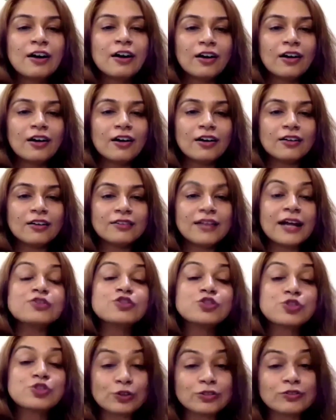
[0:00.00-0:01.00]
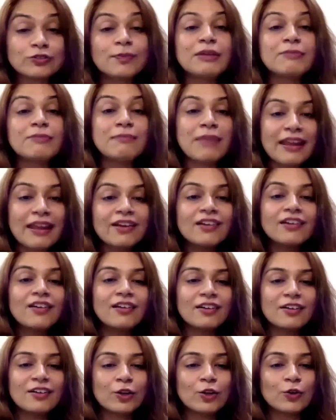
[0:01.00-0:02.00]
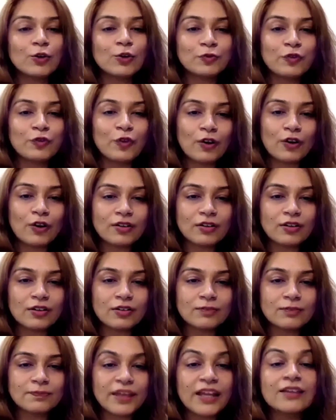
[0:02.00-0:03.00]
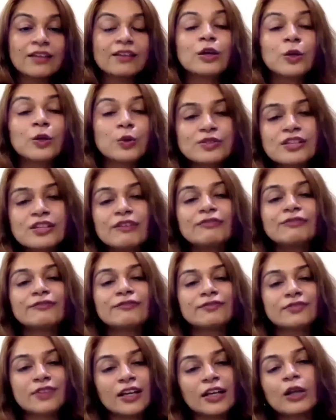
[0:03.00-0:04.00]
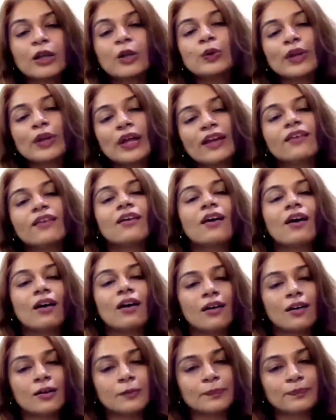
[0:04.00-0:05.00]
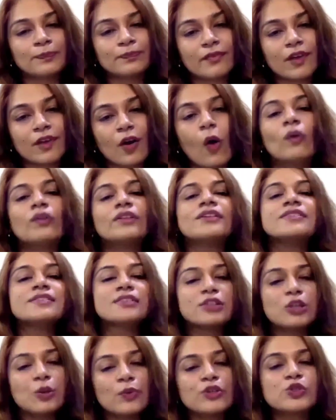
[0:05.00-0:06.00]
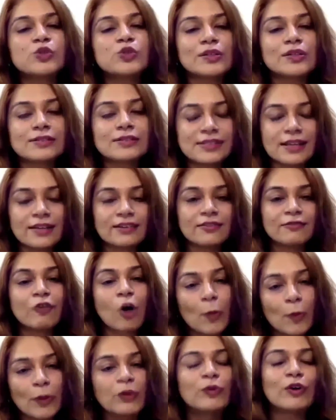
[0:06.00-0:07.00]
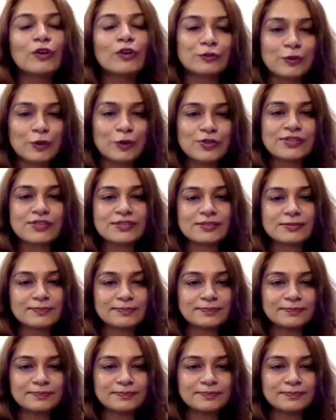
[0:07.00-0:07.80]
that should be made, for including all these individuals in formal workforce?